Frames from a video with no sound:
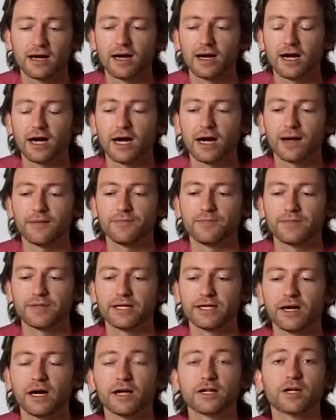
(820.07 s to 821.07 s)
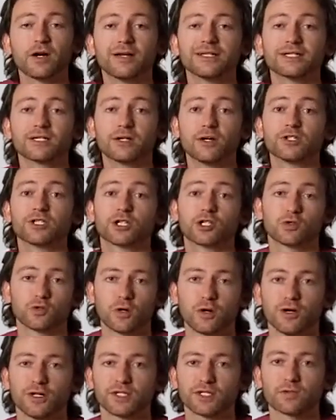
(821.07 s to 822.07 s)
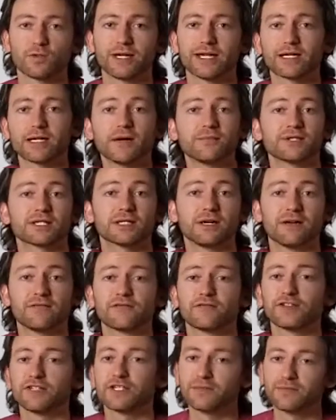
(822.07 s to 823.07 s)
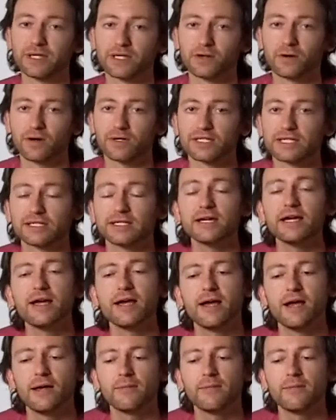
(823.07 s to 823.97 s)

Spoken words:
are going to go to grant when it comes time for it to be granted.